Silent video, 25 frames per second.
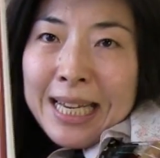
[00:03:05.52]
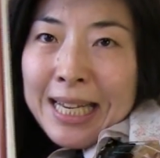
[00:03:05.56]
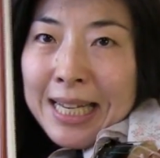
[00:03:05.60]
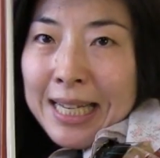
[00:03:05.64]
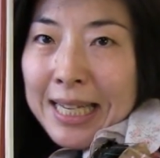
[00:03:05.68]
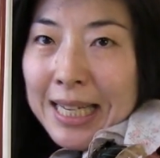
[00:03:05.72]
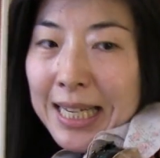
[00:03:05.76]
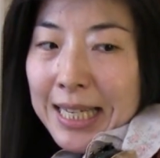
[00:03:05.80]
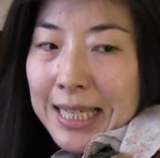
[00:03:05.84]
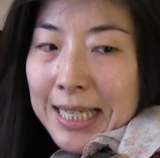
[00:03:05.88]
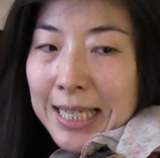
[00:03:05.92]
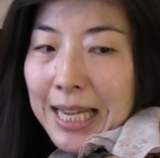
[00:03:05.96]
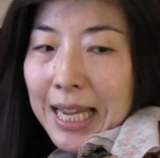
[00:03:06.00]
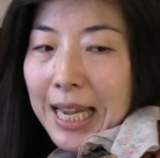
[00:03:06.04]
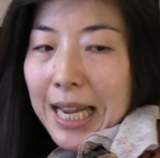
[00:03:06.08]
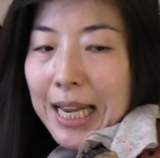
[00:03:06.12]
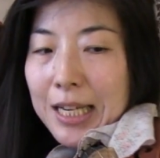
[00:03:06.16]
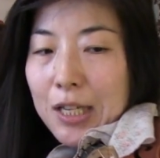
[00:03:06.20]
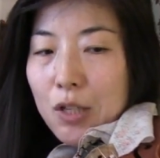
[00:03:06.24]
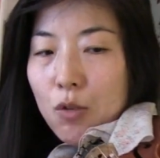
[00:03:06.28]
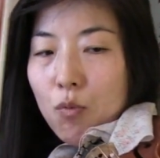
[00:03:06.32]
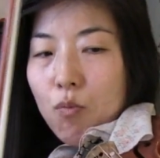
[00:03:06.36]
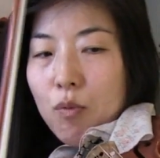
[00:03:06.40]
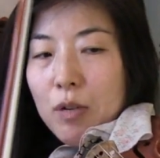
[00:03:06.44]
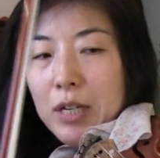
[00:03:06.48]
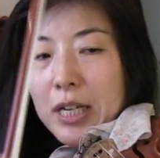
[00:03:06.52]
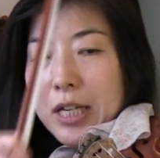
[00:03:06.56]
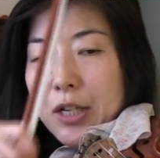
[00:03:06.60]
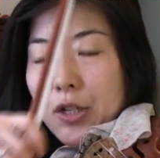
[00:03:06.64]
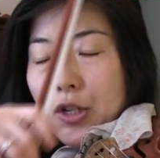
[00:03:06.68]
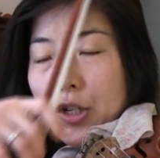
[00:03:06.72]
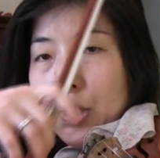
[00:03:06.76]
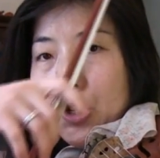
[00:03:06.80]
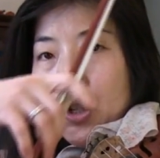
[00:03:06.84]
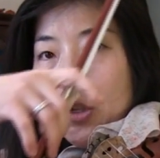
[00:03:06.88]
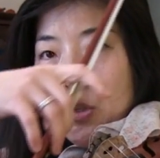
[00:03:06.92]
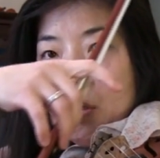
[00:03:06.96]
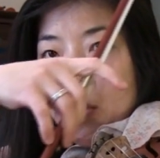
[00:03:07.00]
in this case, we
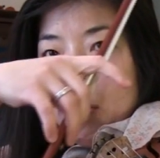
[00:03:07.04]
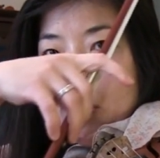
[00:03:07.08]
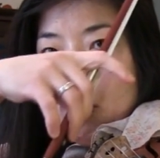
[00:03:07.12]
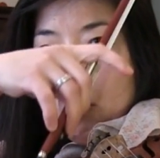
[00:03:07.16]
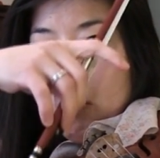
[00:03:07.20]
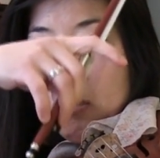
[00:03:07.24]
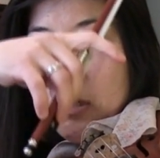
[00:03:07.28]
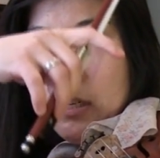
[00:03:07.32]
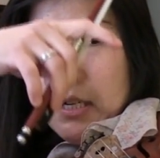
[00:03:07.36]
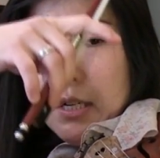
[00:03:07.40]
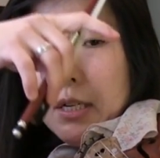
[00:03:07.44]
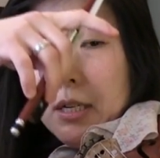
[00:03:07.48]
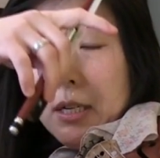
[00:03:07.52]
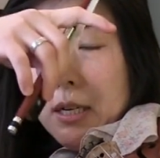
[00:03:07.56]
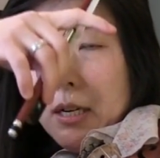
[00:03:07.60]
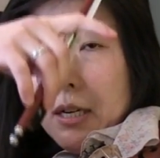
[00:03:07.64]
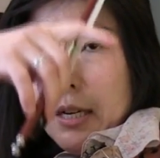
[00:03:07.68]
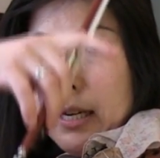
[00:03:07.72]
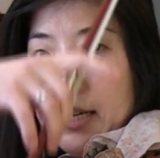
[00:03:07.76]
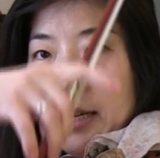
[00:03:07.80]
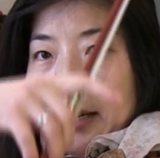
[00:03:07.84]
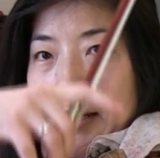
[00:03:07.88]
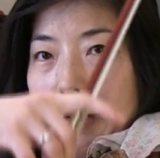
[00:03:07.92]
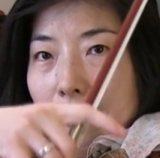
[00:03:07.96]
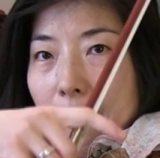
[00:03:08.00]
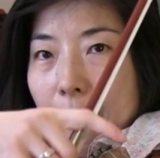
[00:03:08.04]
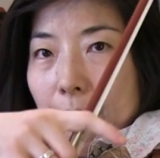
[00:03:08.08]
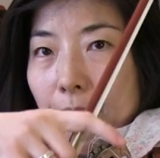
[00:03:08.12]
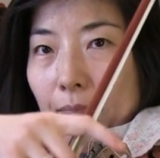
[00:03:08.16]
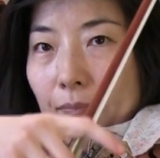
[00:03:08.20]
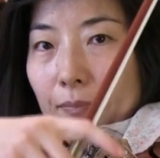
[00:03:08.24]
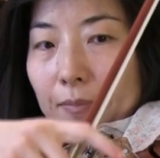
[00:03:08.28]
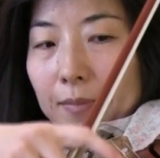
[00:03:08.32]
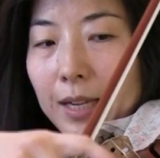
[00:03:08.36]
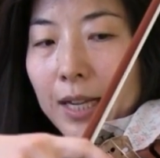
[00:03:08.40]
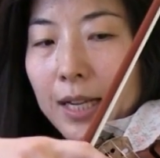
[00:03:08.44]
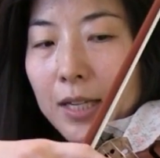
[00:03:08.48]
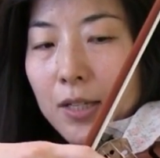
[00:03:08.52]
need to do
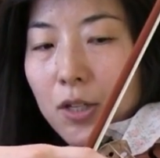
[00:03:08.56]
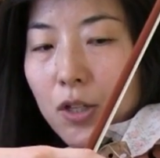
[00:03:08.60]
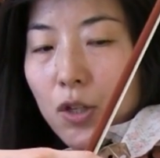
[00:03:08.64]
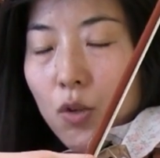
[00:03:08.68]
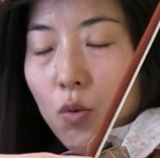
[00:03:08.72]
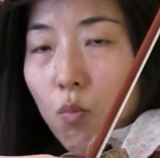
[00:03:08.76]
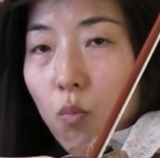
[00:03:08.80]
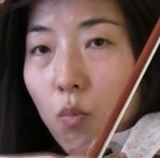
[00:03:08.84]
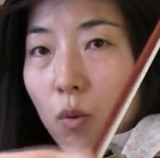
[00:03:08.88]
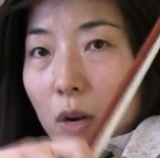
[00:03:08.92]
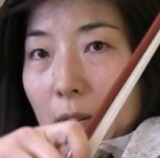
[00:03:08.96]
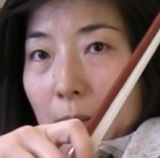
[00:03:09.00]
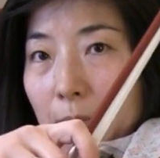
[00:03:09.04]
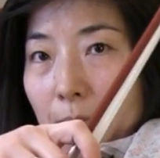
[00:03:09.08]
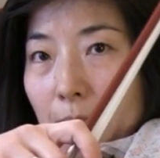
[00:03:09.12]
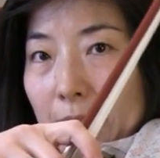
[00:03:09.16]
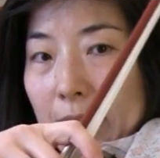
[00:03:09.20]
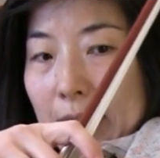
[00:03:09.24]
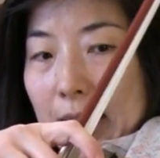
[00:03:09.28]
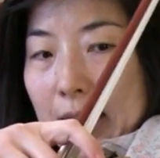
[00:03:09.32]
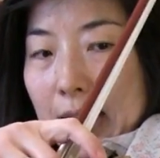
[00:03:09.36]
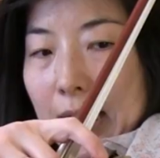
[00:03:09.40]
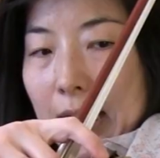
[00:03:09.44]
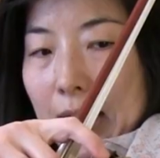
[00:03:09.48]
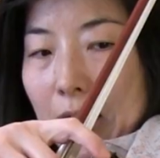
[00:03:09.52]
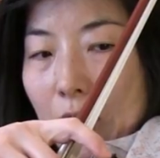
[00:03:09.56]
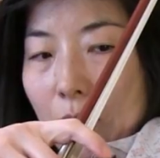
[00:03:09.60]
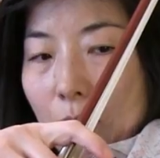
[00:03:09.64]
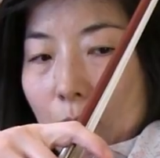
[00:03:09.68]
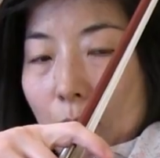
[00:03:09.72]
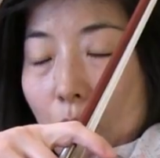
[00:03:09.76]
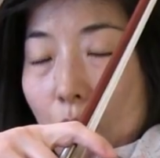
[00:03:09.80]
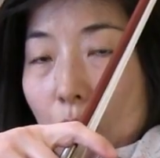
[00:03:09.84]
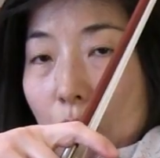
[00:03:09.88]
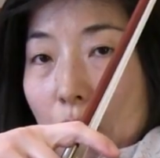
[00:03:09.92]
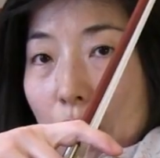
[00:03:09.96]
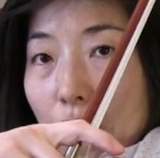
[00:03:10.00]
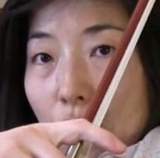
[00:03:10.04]
um, not just one pizzicato,
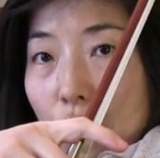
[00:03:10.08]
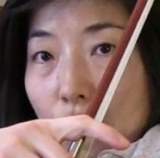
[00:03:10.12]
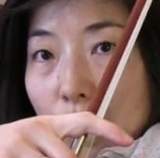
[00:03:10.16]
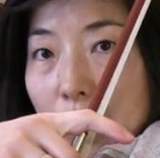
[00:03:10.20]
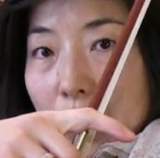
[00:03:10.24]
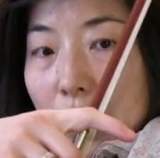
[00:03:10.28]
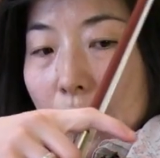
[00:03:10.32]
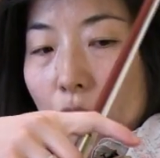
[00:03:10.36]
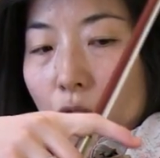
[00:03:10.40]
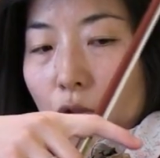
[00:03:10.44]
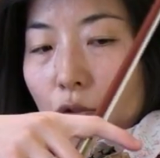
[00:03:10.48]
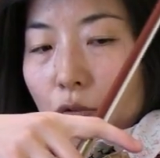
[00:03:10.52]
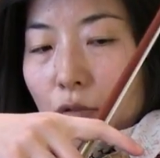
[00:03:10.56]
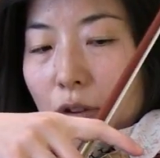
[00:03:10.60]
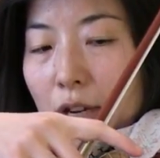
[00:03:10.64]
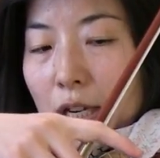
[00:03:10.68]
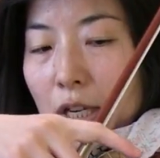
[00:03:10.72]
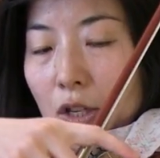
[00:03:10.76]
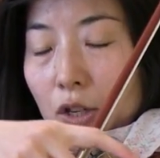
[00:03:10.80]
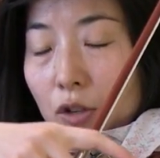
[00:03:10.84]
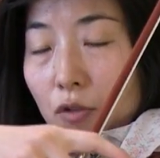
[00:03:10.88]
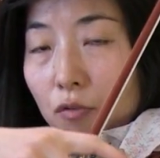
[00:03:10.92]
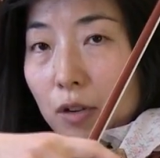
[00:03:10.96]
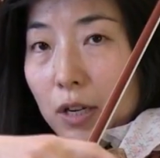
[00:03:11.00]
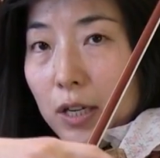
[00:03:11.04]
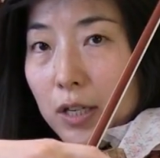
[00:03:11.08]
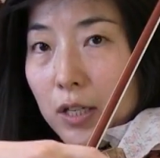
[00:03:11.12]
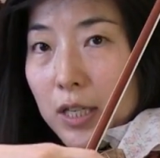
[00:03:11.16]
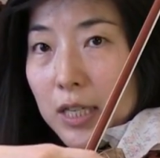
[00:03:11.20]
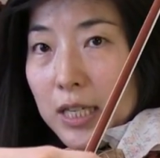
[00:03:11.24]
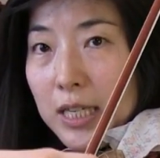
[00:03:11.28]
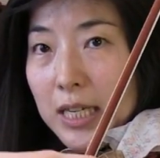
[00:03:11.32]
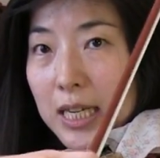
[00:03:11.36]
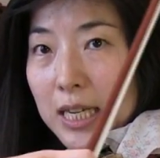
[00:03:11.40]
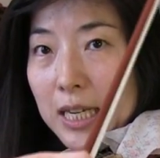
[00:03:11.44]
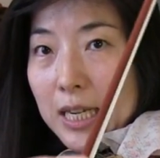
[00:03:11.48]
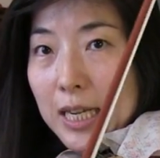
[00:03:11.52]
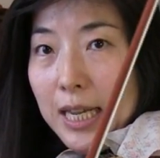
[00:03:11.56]
but we're using three strings,
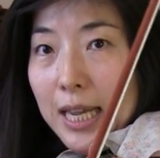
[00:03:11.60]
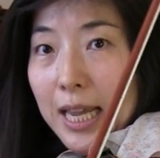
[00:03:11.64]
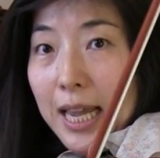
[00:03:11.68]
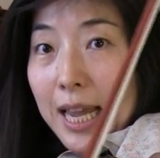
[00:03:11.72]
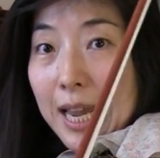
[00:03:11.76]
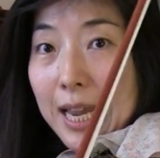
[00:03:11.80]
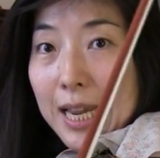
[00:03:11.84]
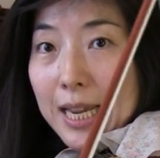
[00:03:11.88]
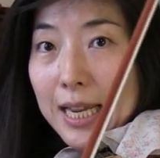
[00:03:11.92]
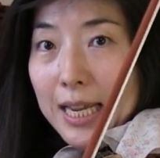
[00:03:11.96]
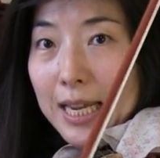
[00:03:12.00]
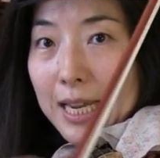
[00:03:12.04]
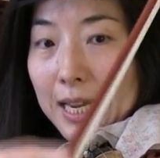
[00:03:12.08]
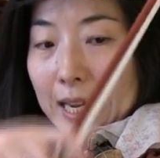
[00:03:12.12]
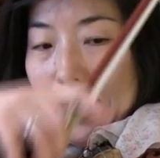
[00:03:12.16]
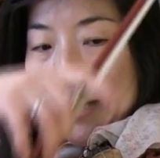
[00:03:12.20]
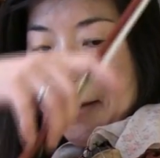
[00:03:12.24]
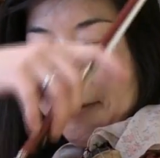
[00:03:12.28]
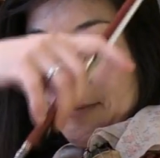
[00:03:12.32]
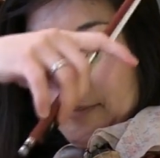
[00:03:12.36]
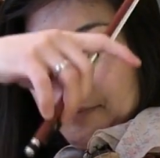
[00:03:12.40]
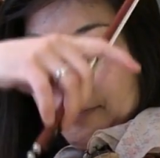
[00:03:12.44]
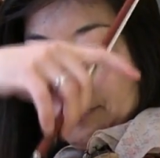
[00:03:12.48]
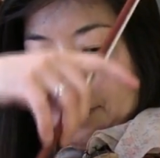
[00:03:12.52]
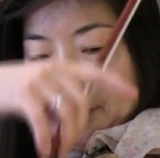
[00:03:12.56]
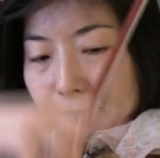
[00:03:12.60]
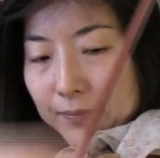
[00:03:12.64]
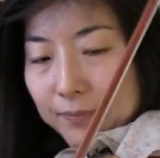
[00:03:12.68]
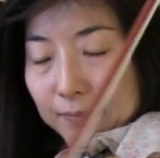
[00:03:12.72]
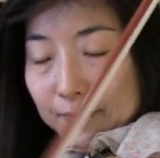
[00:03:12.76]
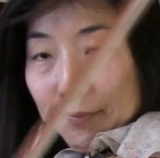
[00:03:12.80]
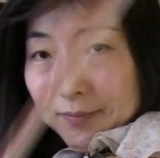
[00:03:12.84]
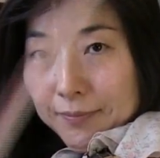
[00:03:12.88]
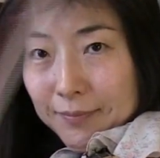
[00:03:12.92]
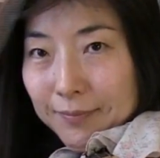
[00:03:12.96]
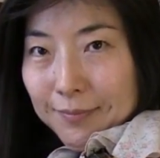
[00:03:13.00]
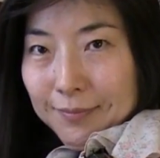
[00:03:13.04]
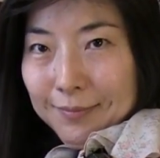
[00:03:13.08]
D, A, E.
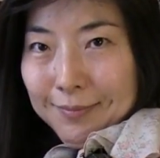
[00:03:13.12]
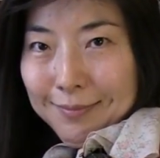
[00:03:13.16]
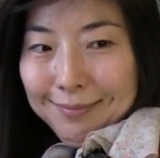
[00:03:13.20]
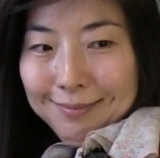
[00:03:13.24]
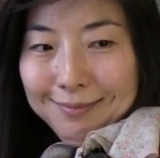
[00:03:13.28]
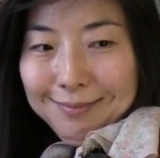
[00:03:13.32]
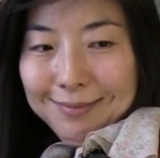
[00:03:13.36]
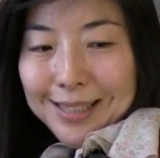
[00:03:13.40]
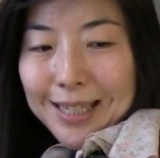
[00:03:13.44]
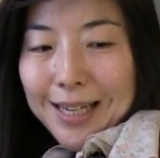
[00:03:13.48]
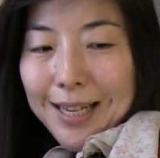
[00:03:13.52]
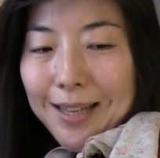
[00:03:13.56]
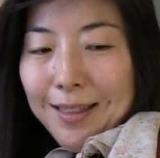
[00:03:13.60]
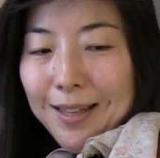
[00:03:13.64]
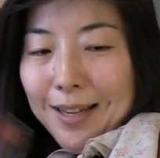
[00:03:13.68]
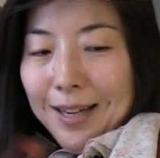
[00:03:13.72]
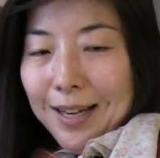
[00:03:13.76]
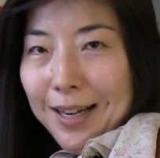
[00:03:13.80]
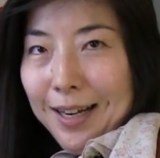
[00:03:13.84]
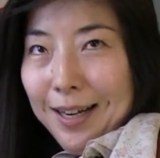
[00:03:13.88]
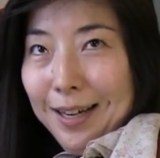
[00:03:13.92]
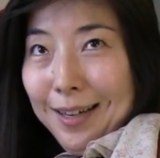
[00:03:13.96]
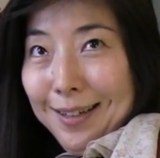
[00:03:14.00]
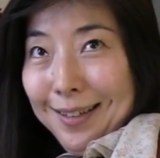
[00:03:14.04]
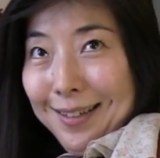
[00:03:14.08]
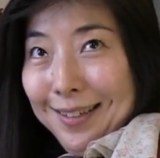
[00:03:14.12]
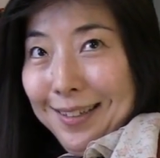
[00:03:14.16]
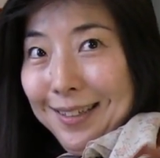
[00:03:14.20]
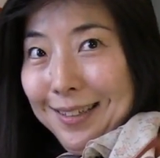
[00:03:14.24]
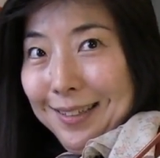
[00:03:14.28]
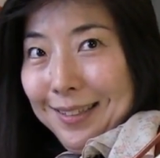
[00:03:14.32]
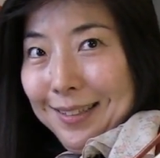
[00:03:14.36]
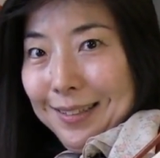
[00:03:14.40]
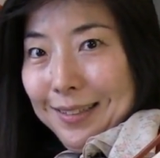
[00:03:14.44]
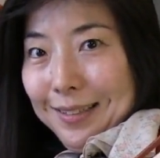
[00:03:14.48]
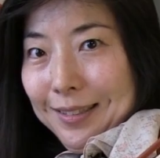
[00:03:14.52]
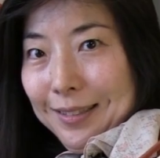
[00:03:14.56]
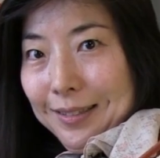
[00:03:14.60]
I think I got
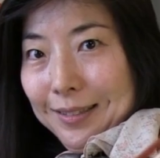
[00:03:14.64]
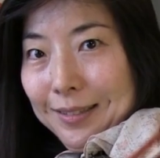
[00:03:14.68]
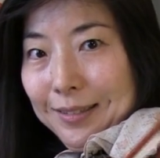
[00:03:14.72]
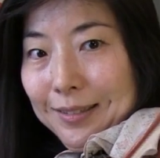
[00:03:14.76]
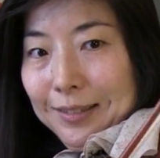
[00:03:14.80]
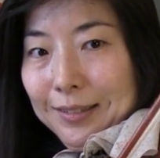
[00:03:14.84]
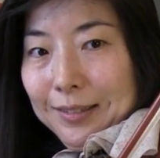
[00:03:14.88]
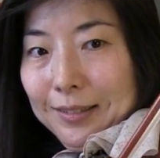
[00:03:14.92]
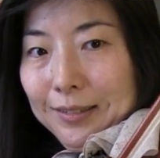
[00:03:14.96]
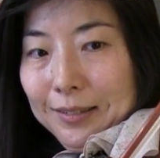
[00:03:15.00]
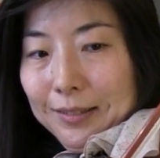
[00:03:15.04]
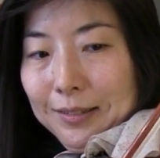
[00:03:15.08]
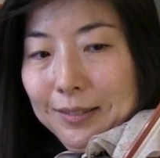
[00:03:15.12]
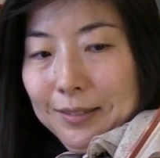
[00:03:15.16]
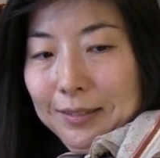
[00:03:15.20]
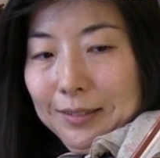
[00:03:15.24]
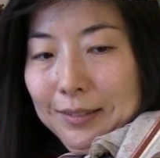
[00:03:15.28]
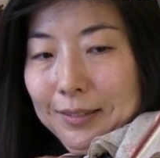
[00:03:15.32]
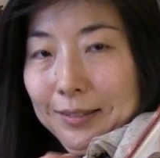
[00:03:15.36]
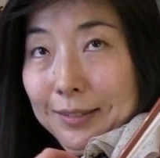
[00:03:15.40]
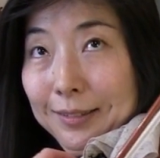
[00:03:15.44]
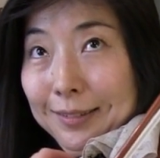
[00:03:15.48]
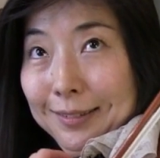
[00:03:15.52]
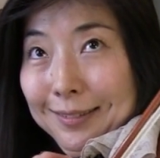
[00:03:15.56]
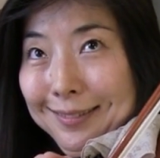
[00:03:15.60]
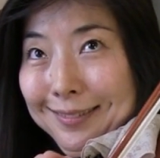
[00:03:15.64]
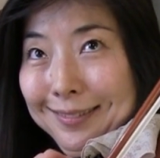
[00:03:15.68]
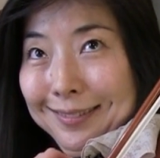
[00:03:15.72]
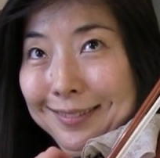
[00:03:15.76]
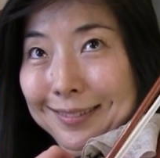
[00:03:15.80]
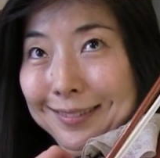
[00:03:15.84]
it